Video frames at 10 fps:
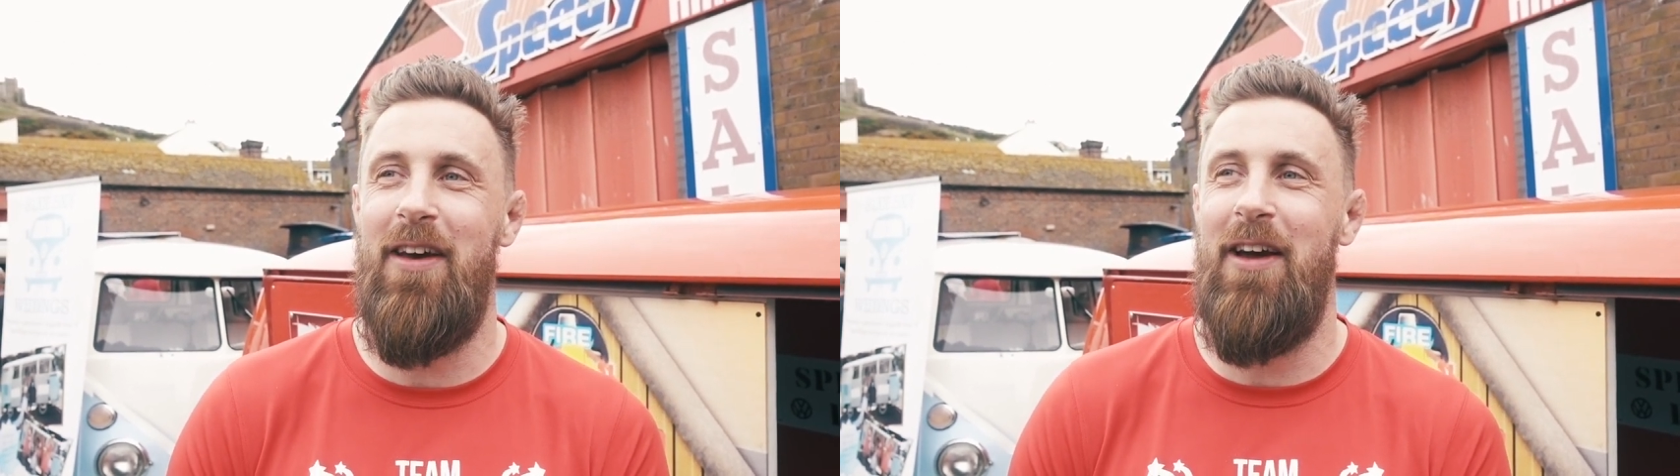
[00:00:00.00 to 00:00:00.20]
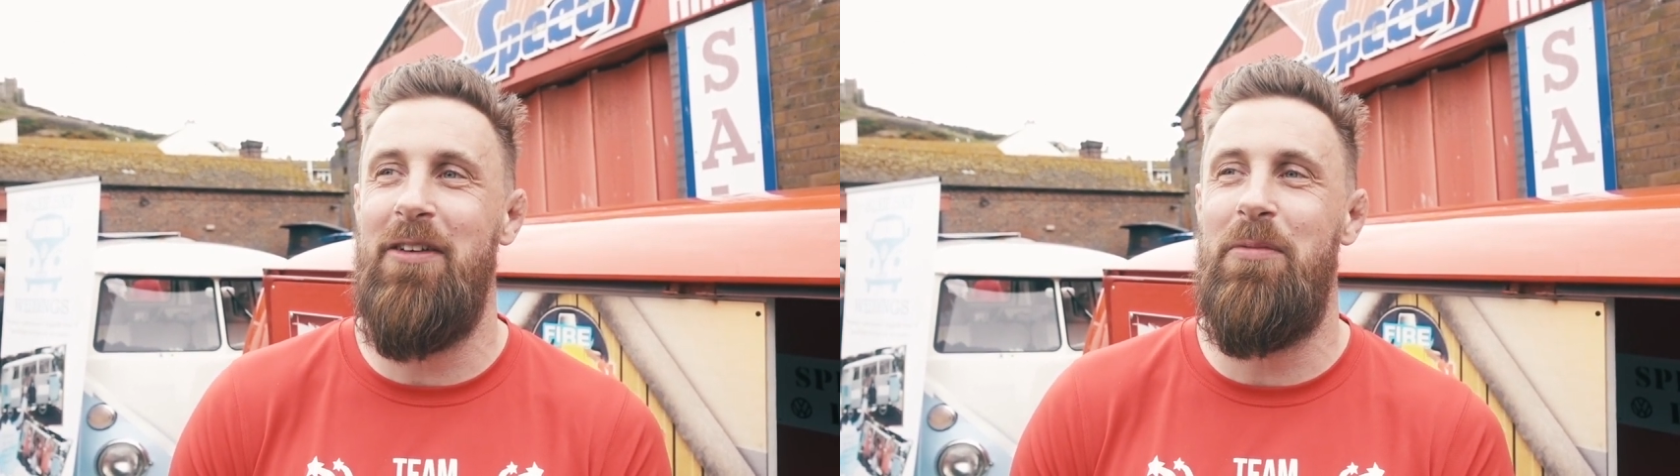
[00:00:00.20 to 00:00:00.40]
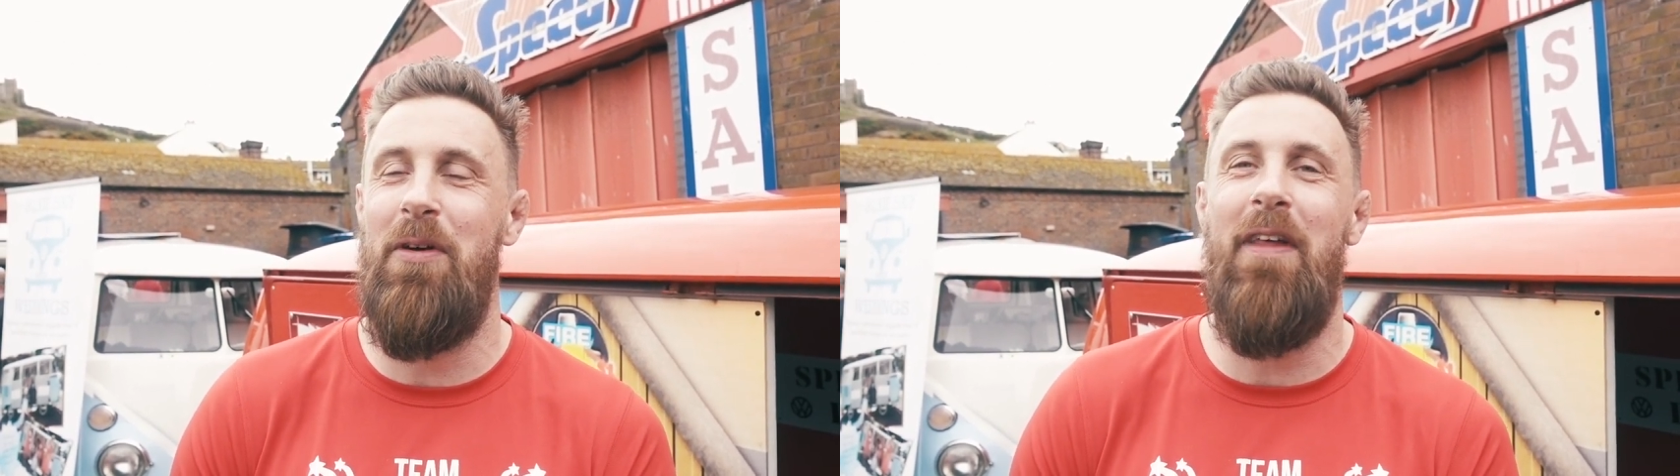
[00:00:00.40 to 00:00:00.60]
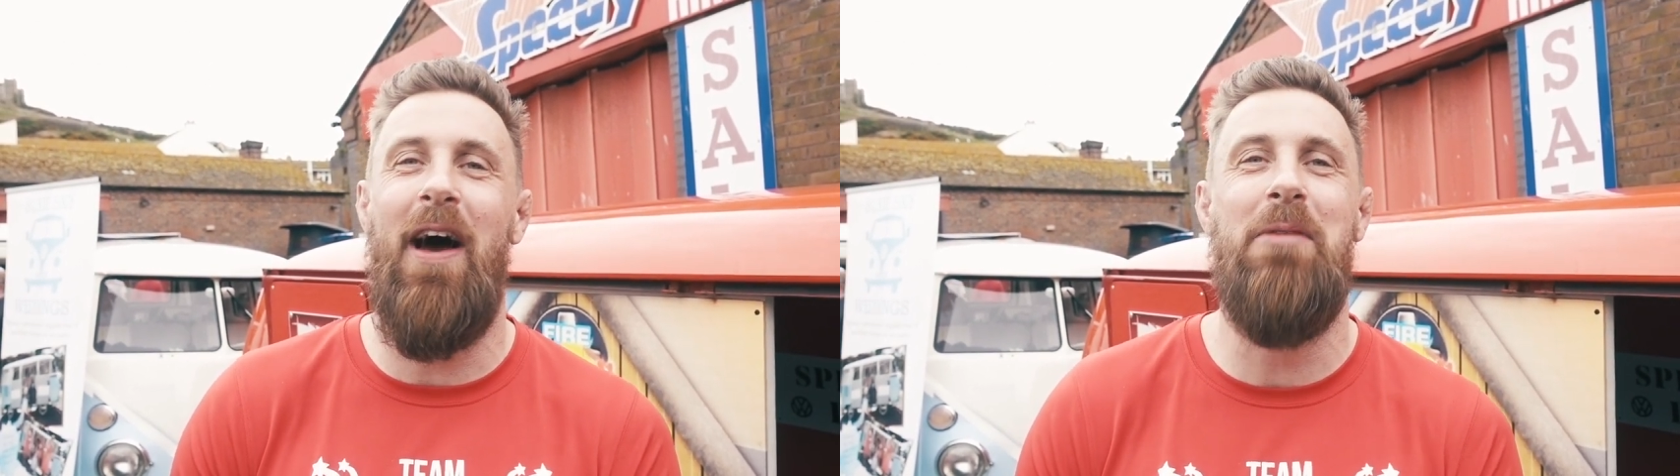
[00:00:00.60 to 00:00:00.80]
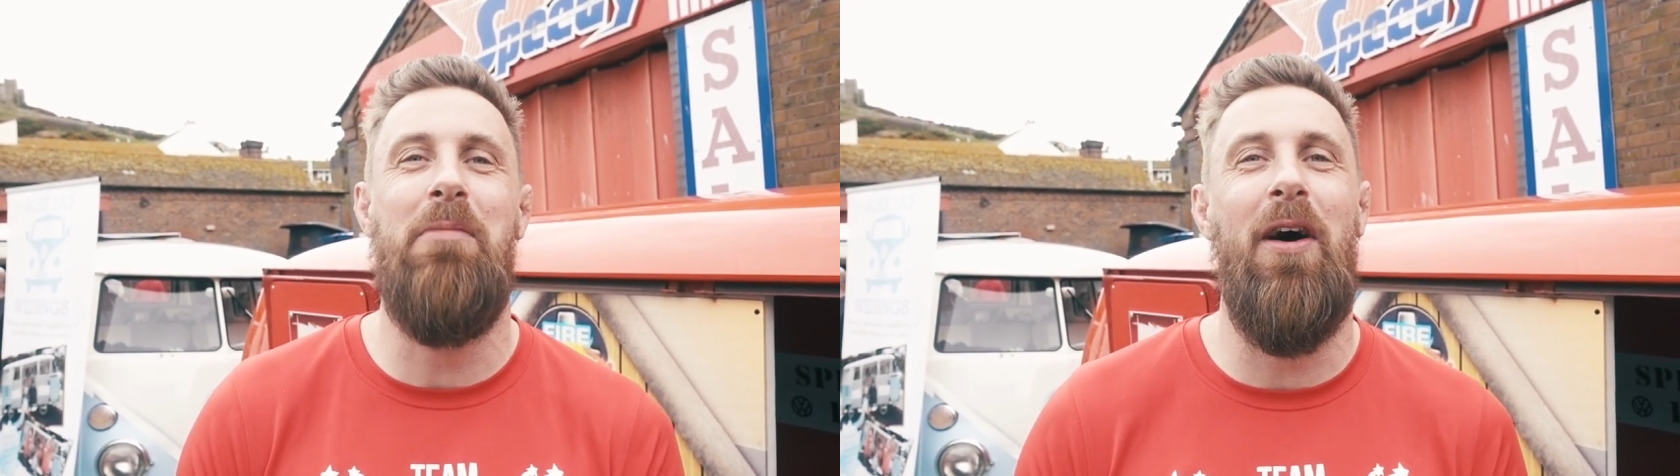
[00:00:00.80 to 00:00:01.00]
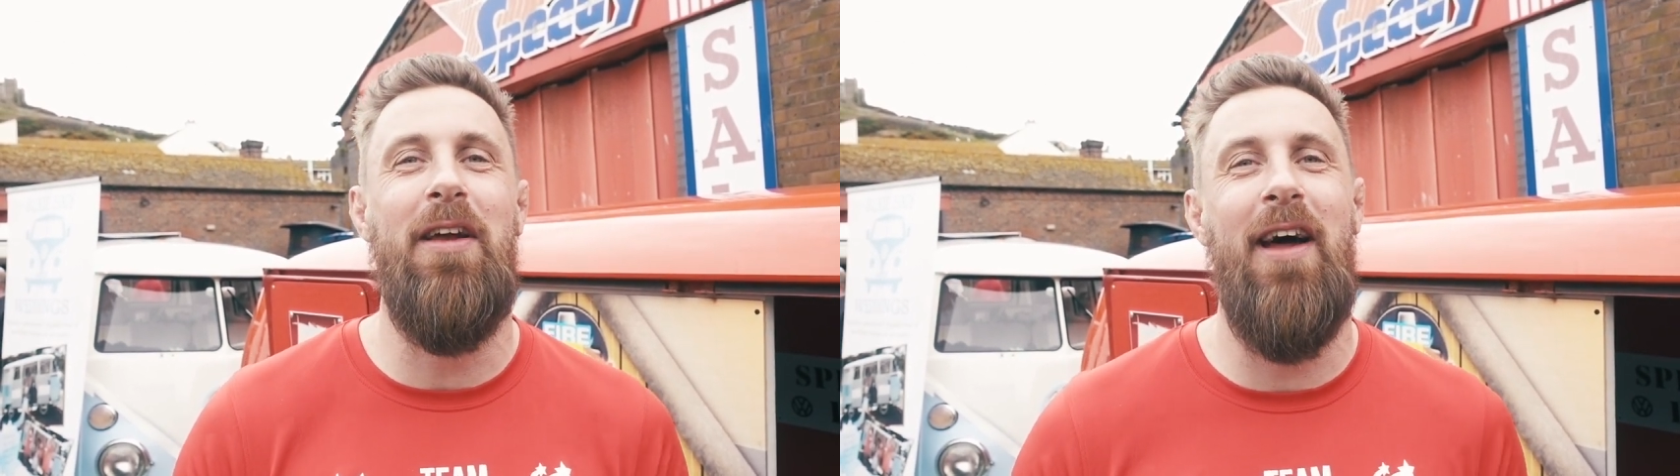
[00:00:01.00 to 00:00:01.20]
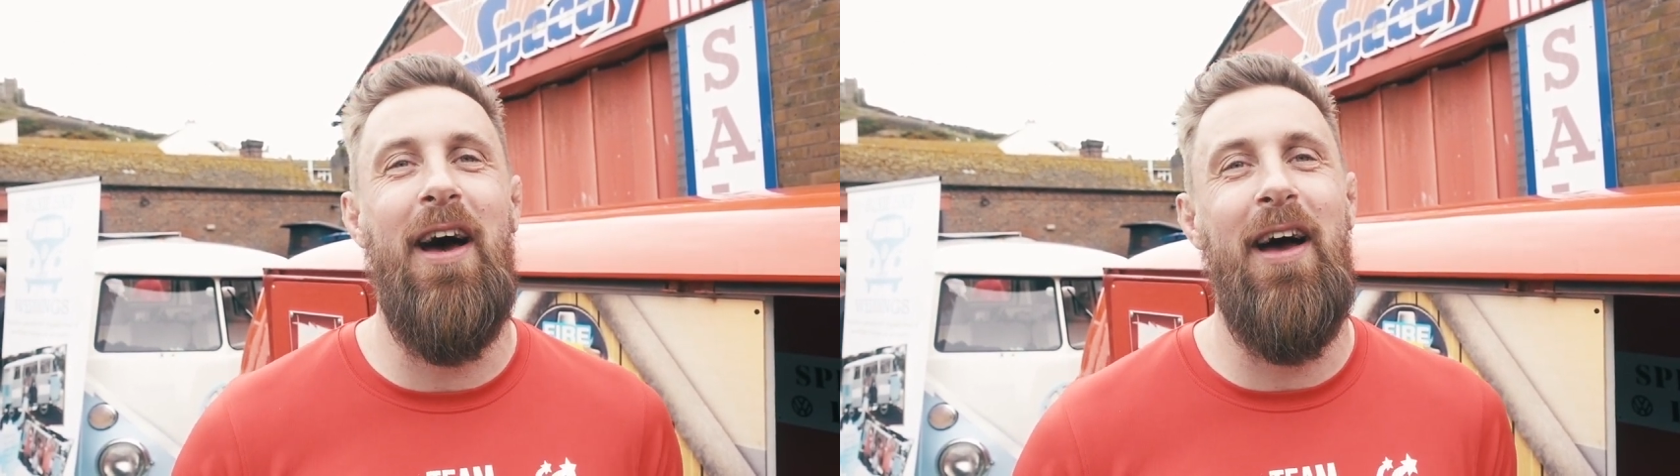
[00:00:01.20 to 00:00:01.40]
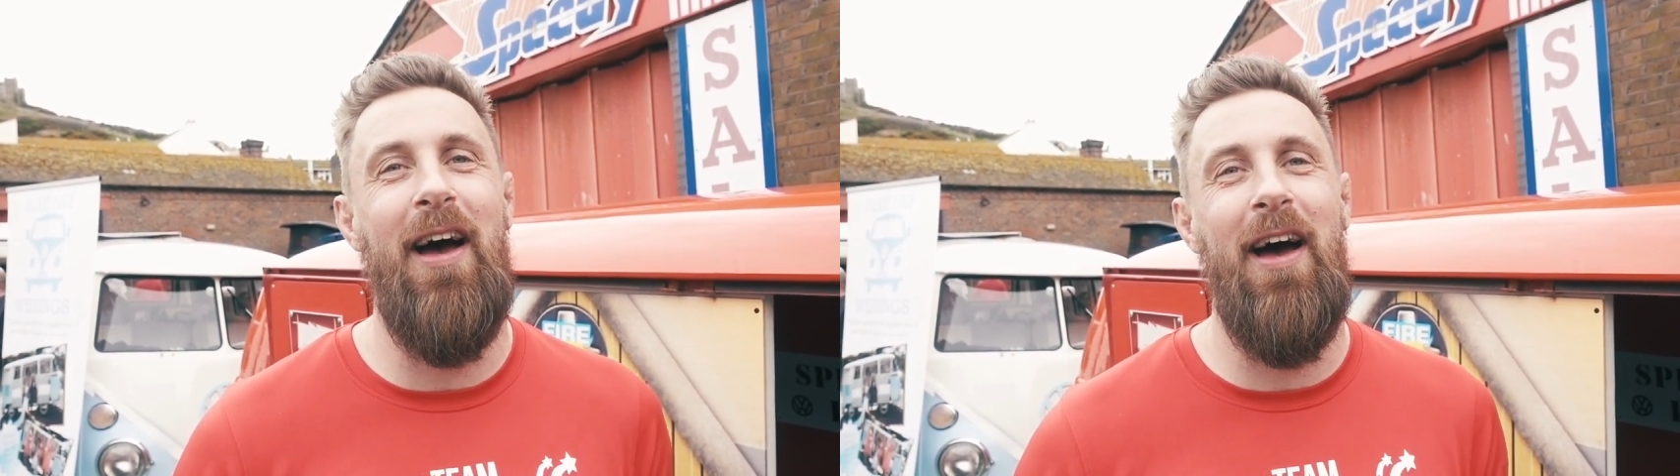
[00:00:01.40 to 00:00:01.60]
and with that in mind, our,